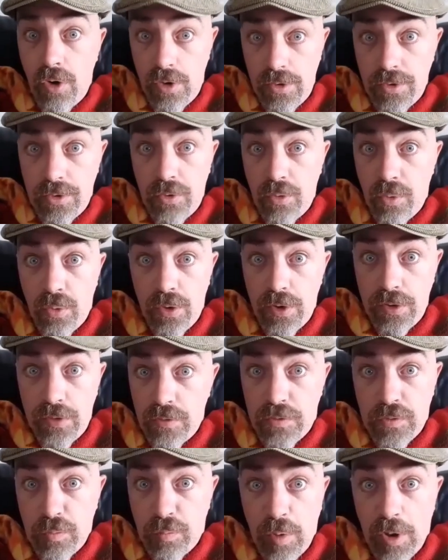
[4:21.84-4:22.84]
Your auntie
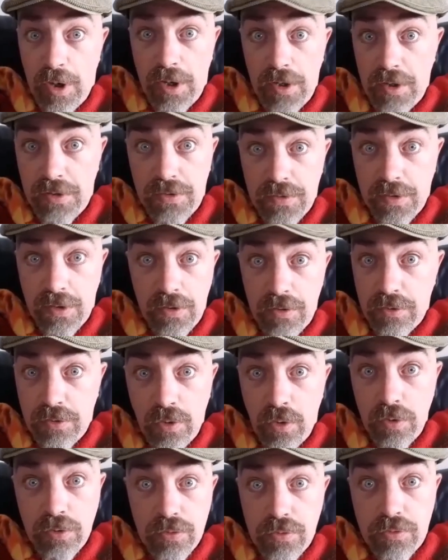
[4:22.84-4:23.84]
Nora used to buy these
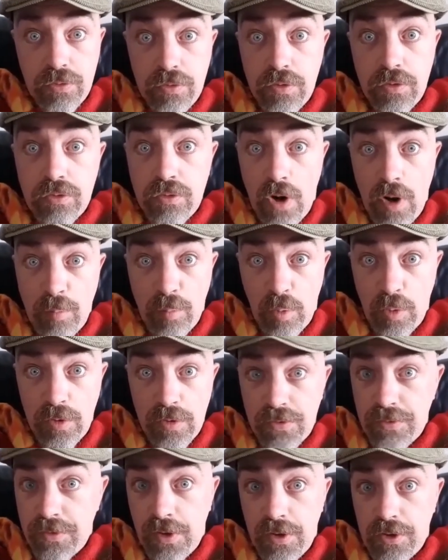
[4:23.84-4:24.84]
things called
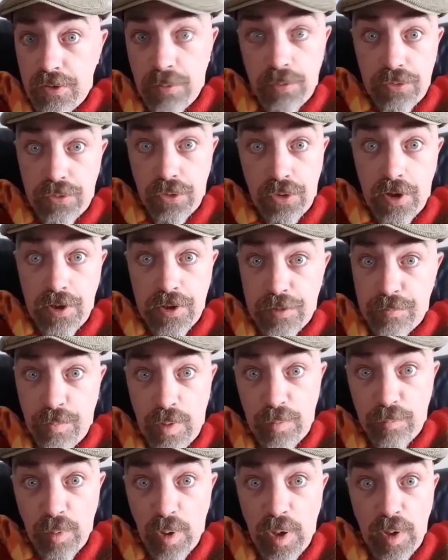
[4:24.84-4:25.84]
strap-ons, and then she would do
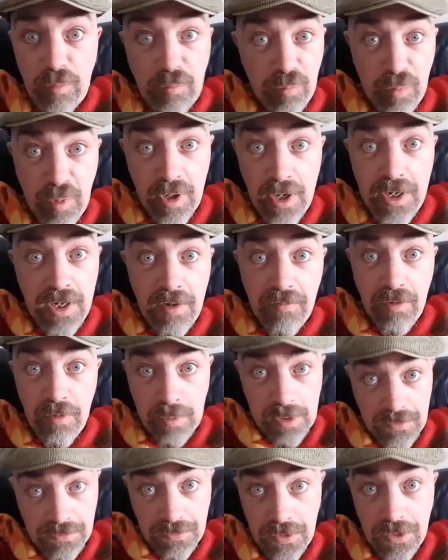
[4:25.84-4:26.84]
things to my bottom, but I
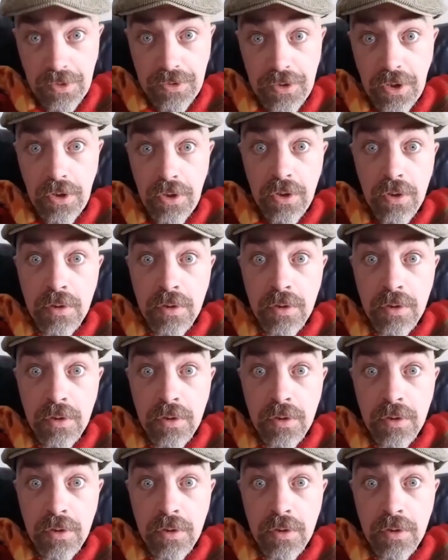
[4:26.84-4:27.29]
never wanted her